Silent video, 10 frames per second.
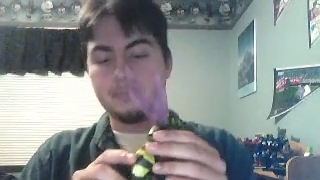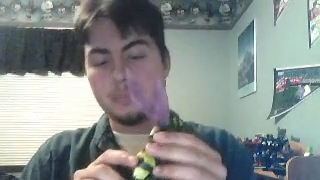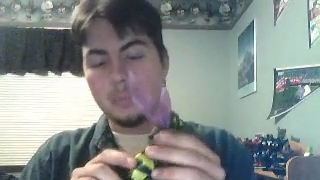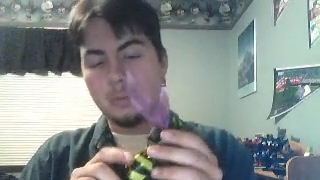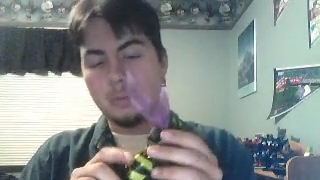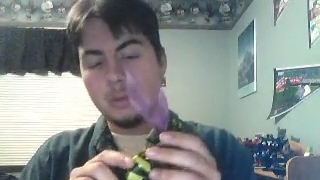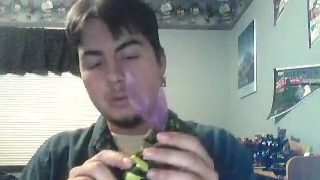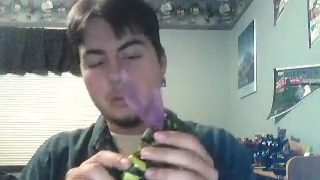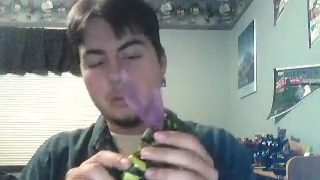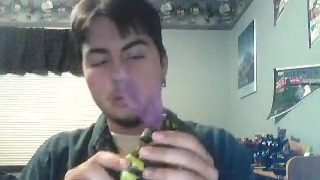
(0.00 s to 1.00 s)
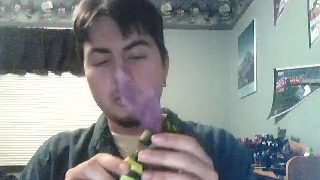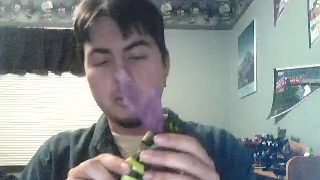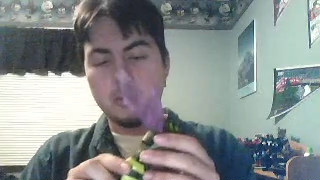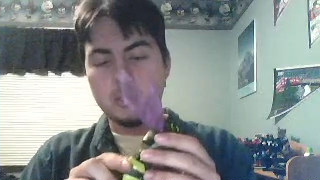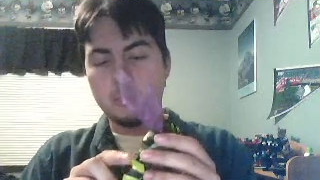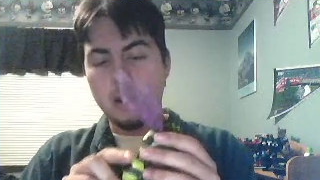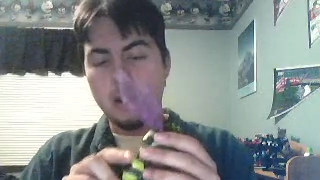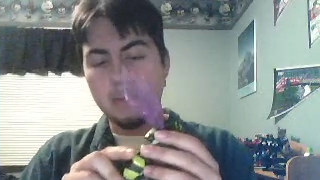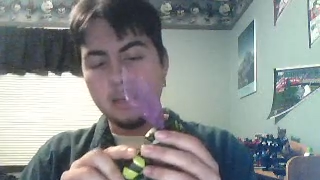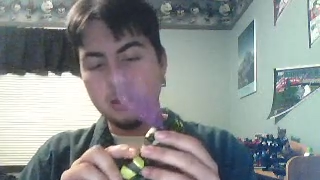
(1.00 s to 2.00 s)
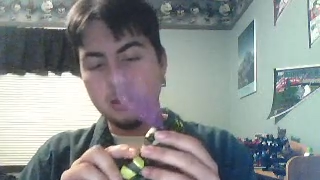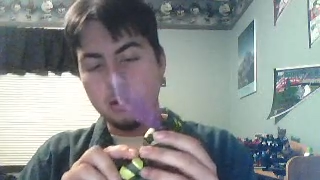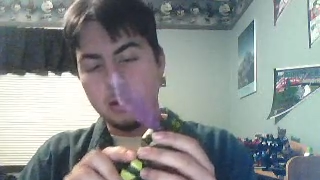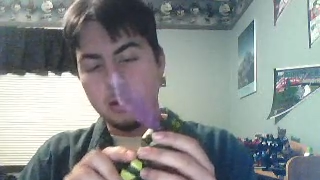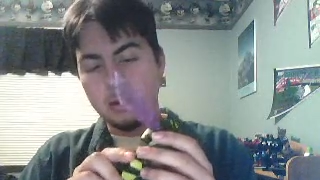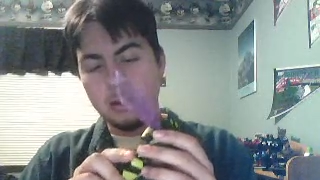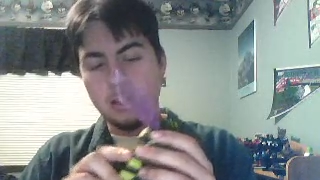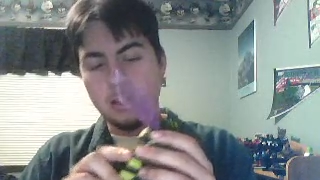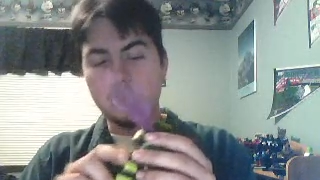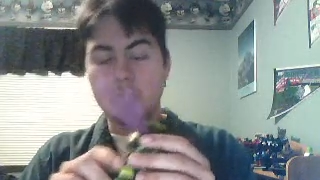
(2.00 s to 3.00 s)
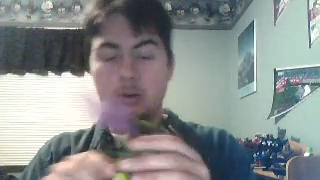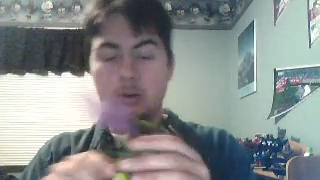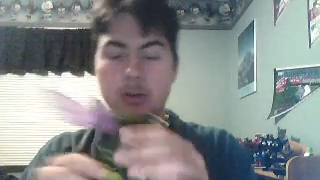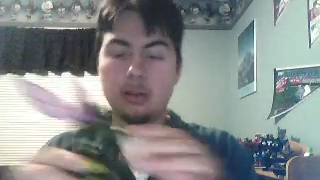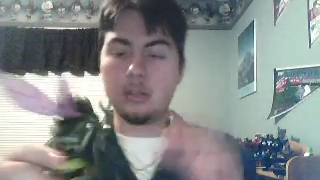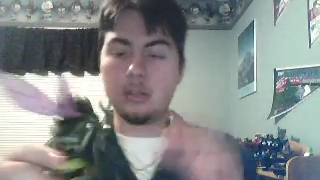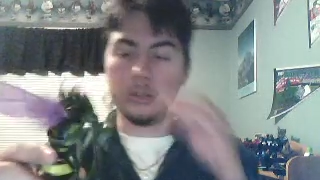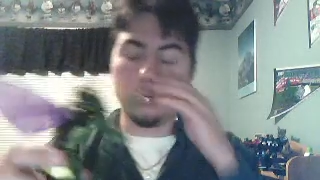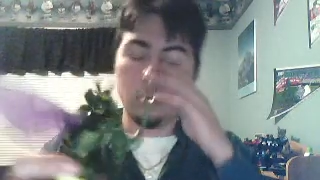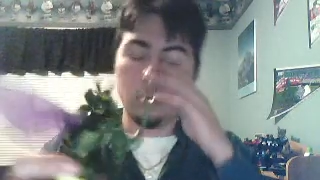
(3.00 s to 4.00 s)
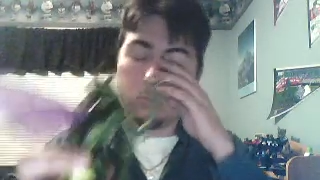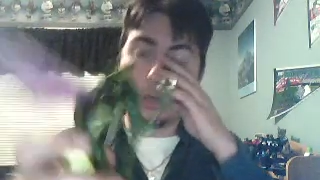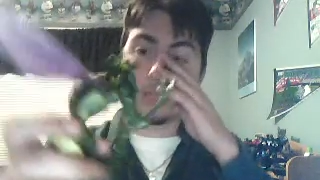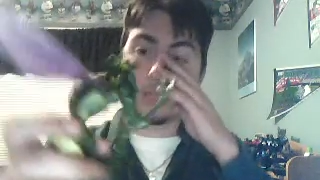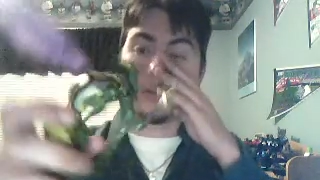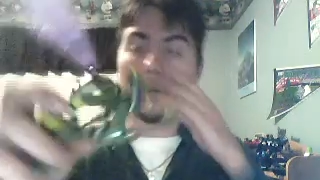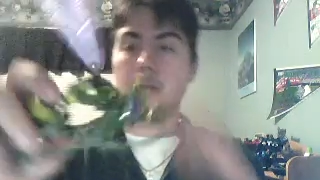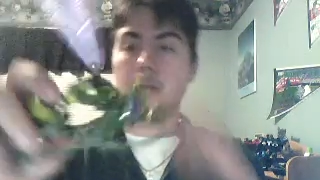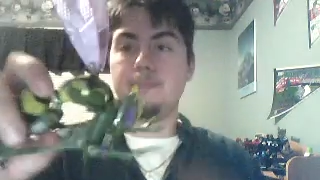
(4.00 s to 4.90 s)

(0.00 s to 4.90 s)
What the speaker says: He's going to be experimented on and turned into Waspinator.